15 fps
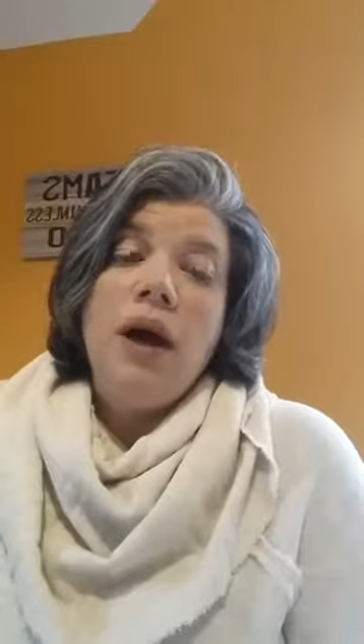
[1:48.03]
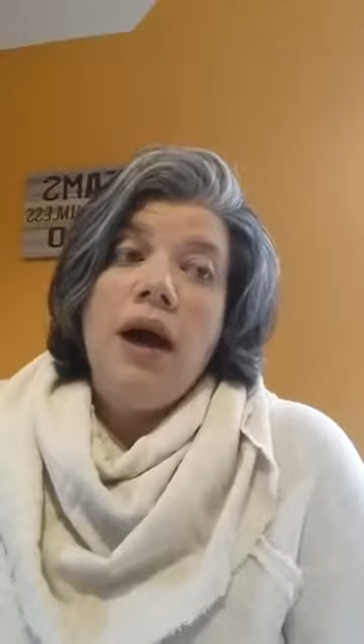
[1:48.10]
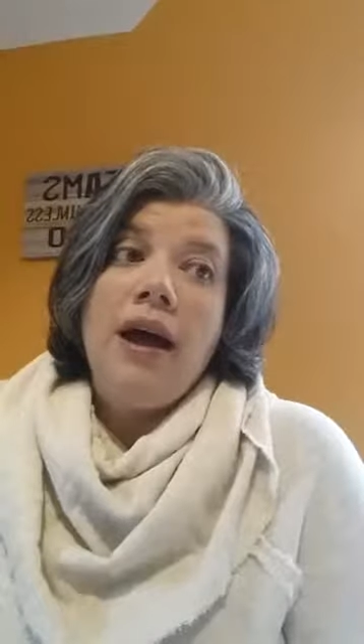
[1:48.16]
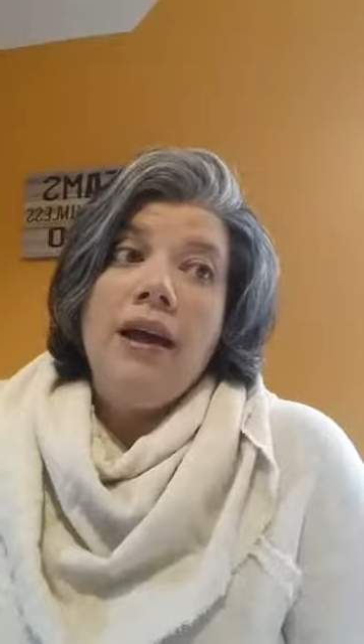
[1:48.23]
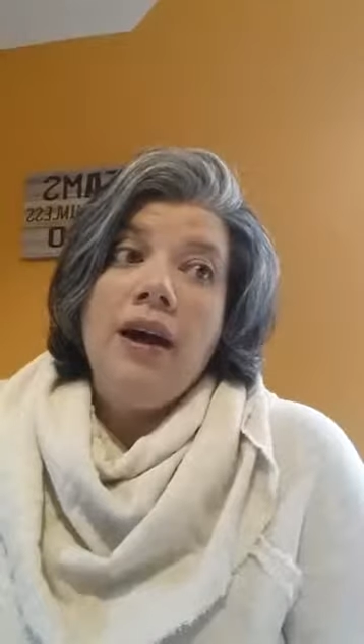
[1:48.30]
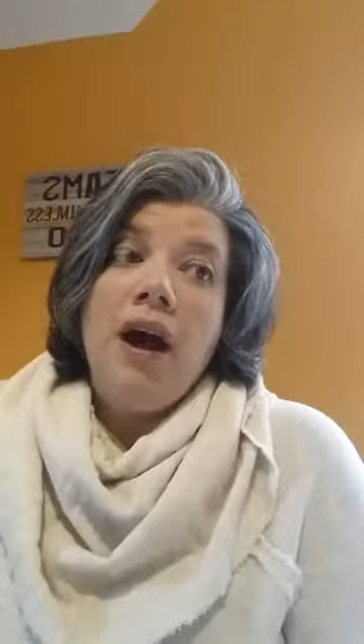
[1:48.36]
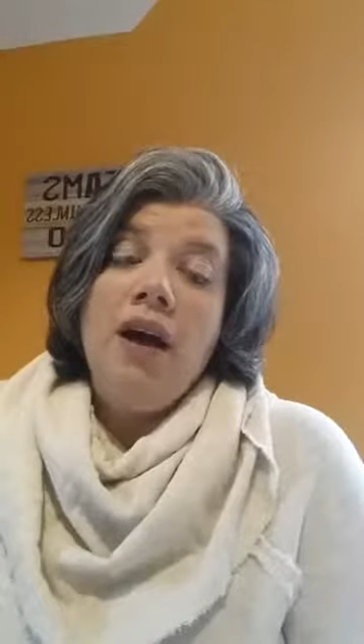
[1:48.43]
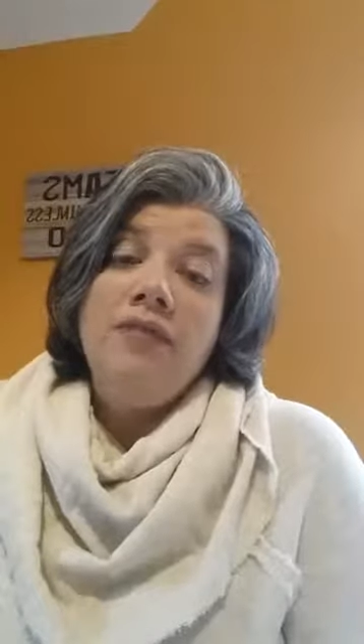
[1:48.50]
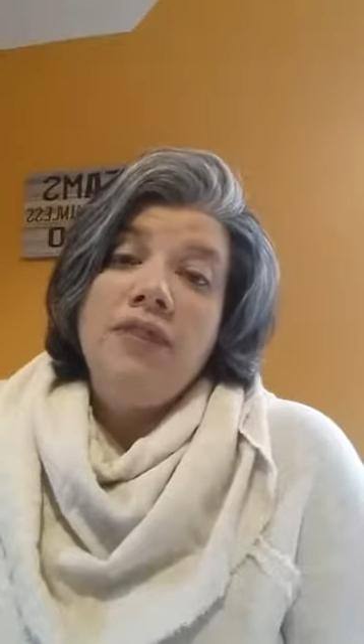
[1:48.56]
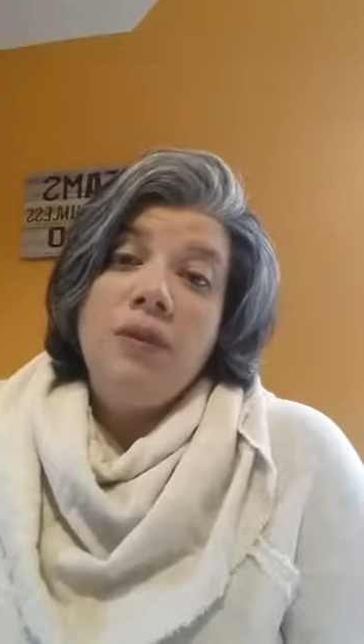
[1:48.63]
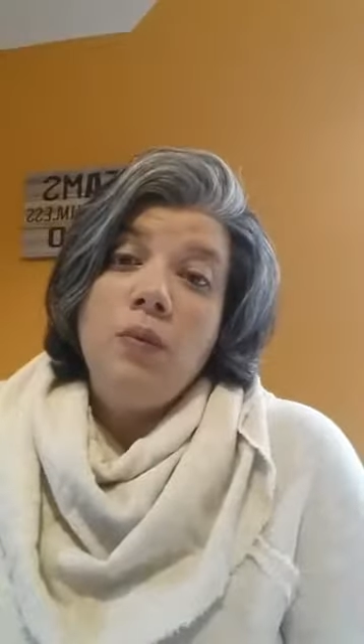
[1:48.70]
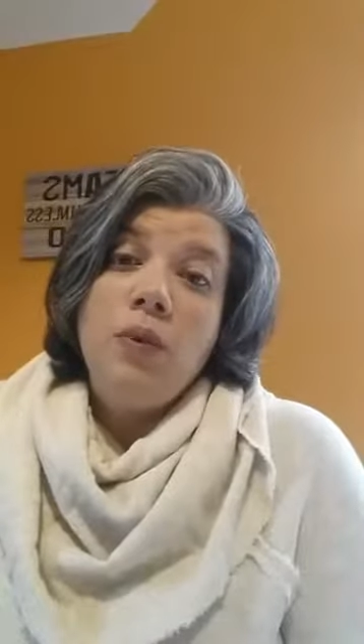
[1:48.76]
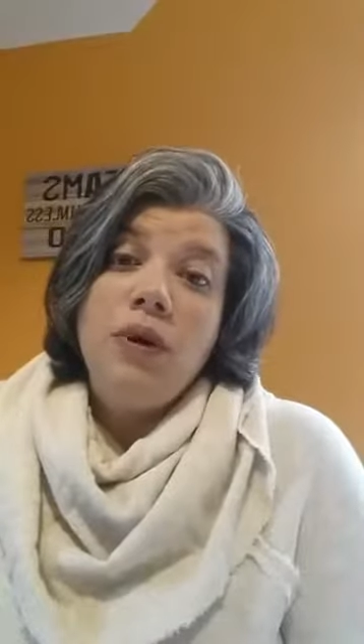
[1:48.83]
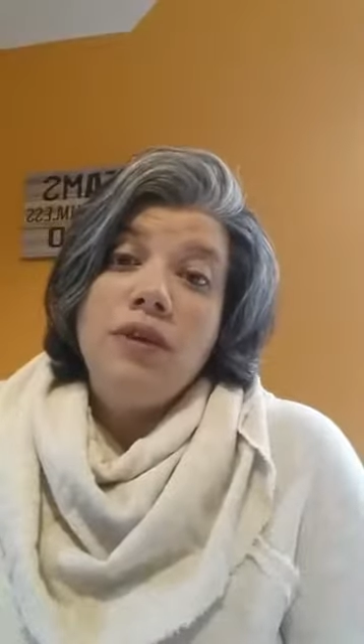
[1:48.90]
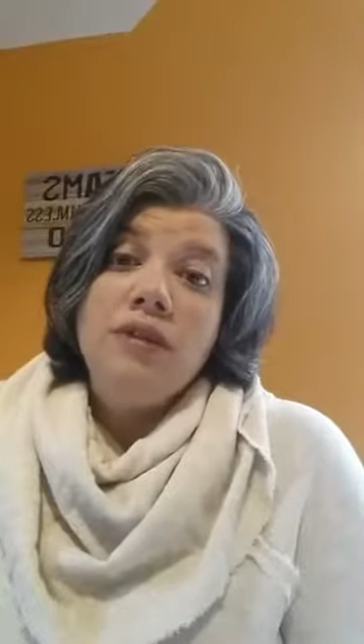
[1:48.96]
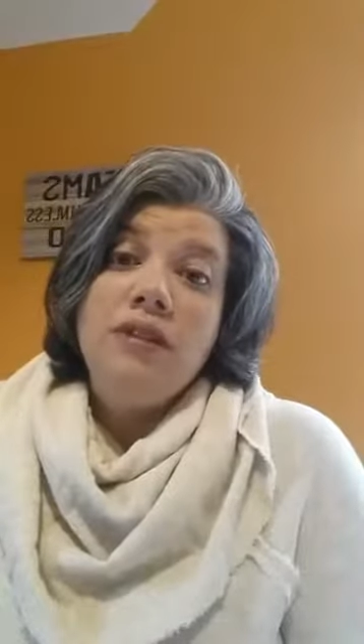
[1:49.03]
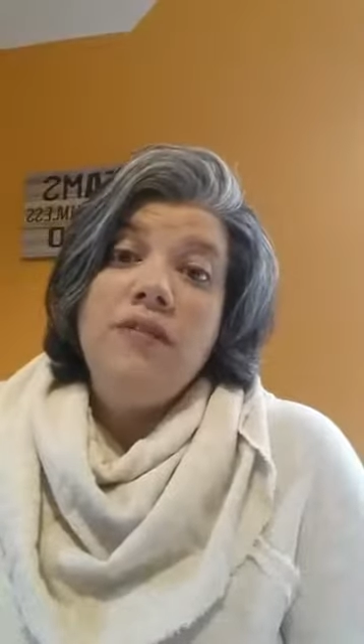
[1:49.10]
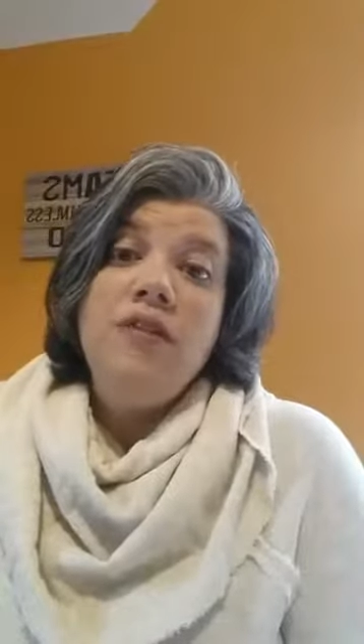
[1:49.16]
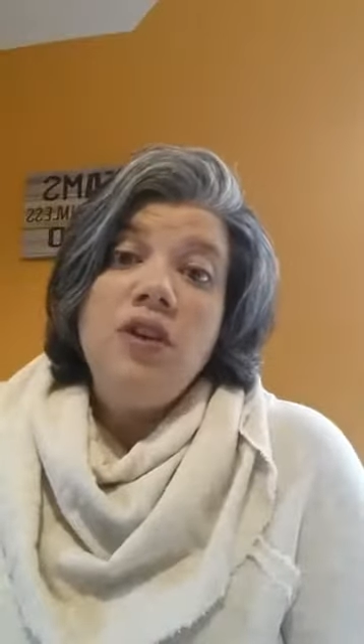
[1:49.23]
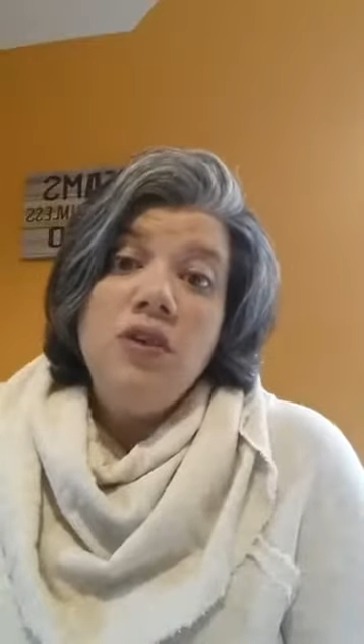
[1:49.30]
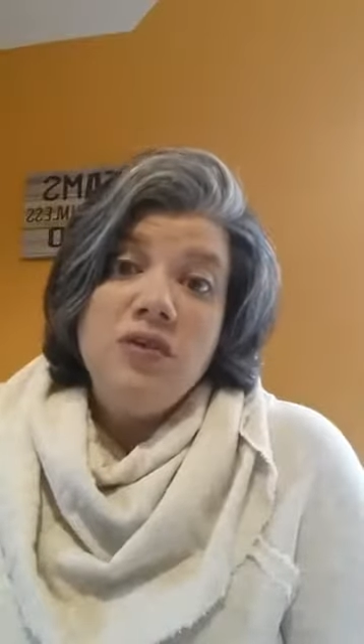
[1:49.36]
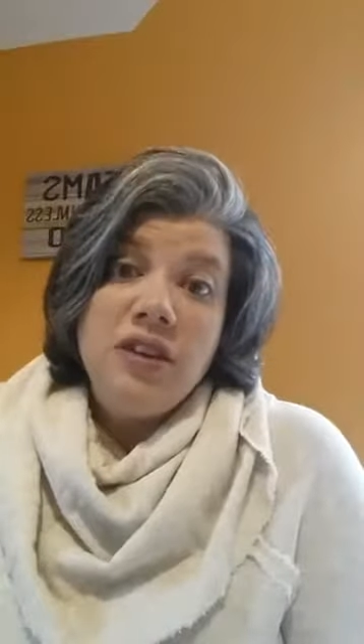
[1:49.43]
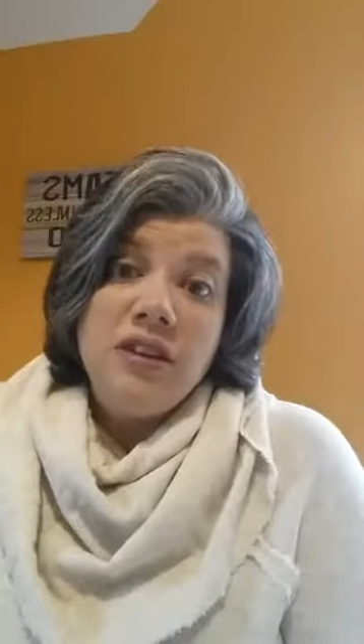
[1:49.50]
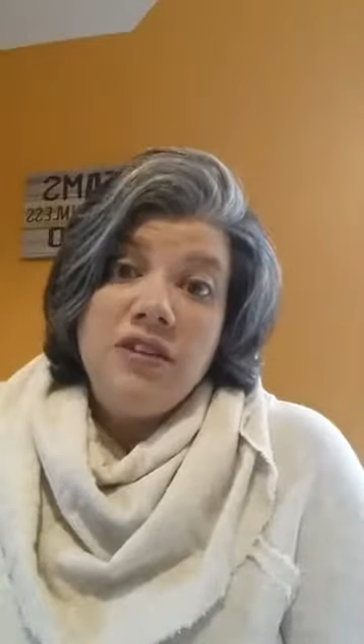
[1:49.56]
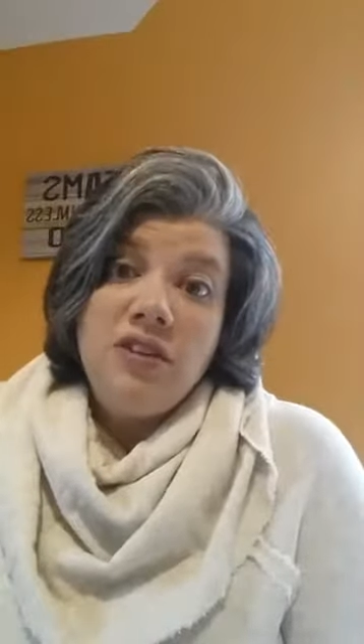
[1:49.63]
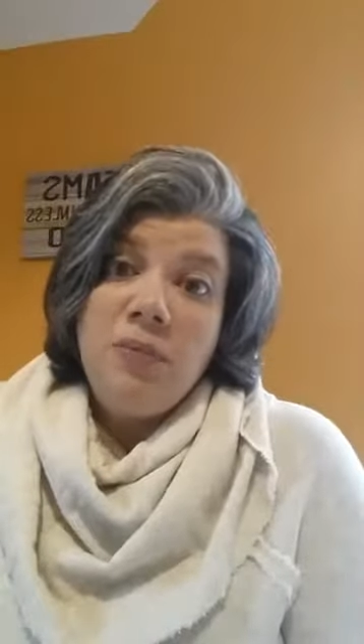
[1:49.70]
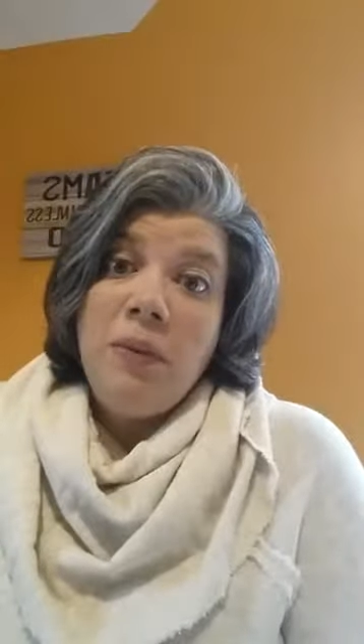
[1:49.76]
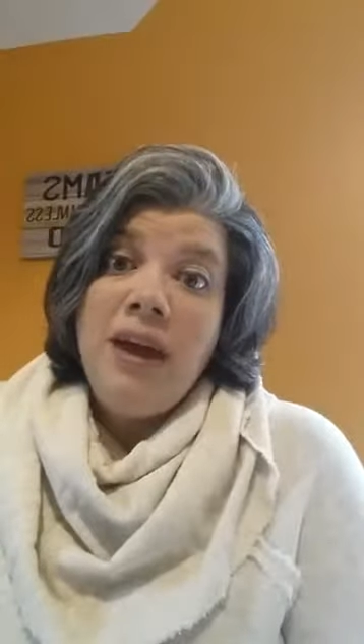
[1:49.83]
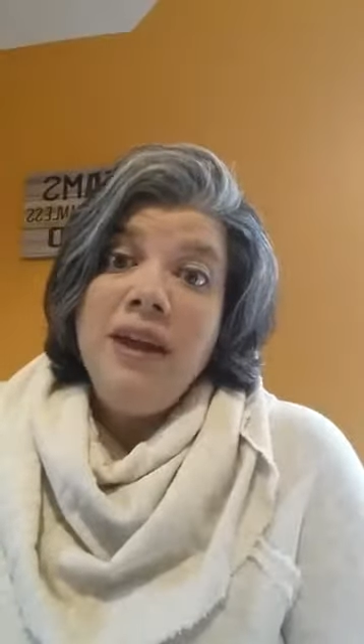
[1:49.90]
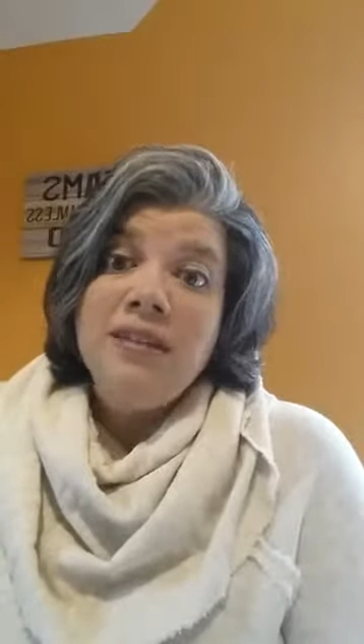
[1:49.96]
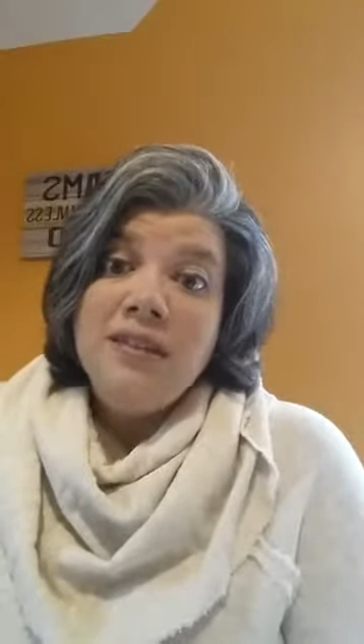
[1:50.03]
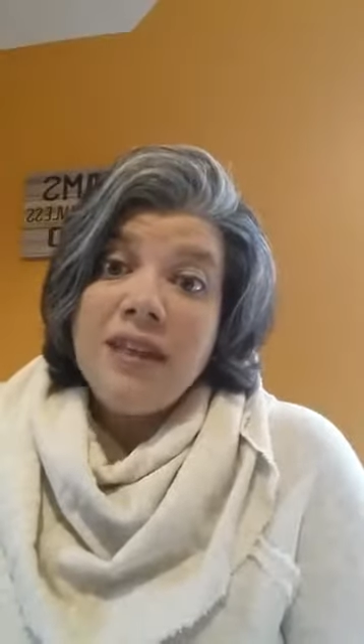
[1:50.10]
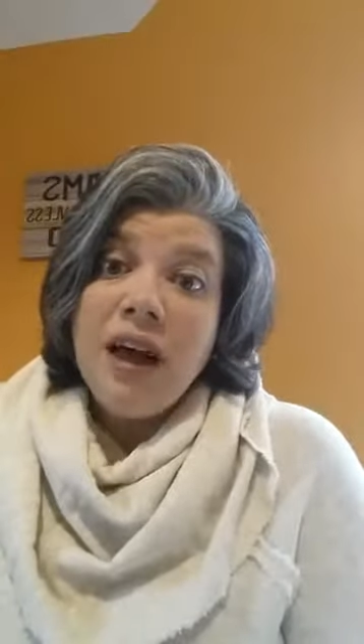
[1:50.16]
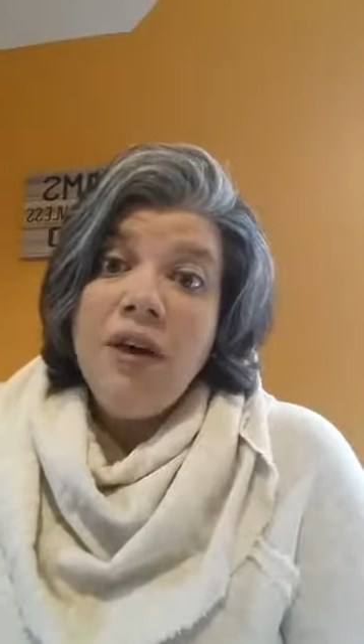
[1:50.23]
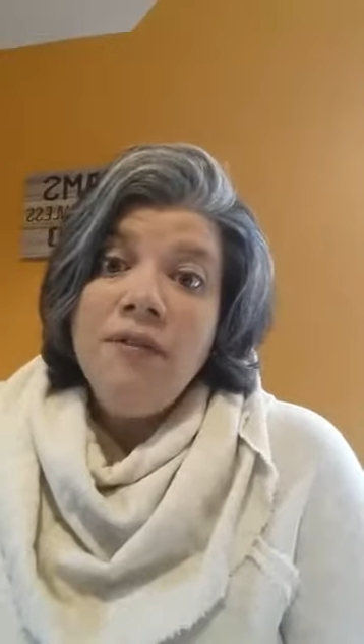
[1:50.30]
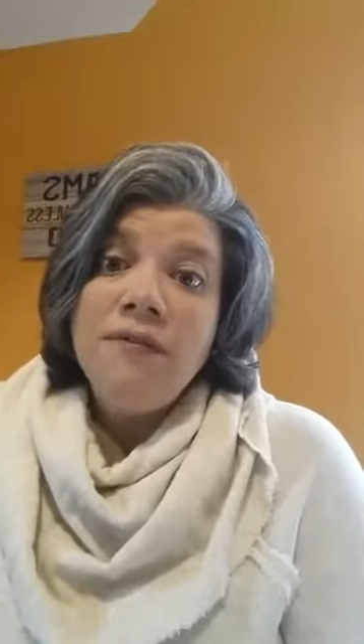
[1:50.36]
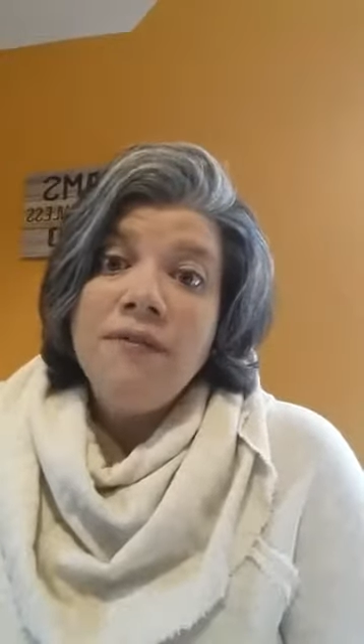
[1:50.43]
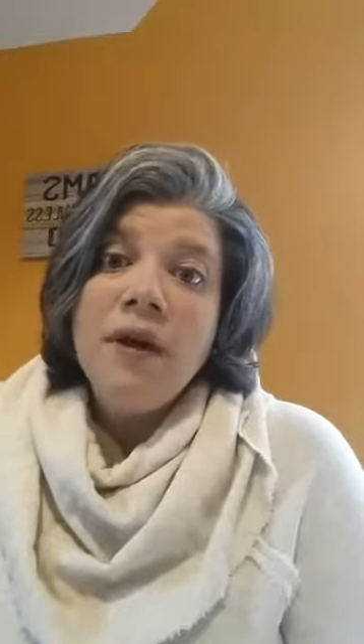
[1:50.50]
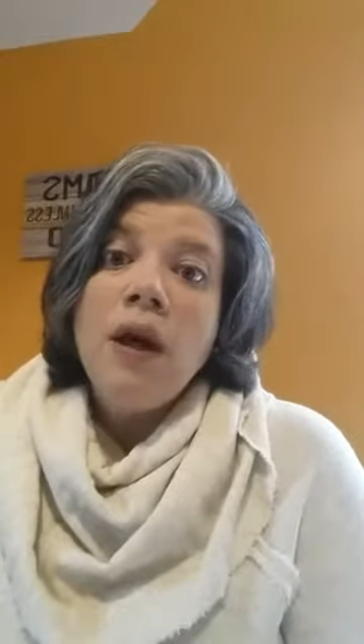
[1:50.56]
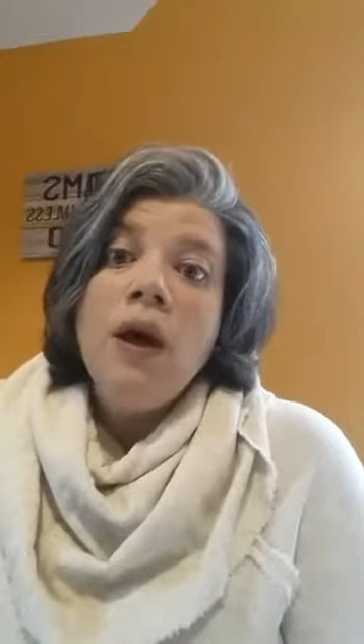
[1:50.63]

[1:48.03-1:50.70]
I often will diffuse it just by itself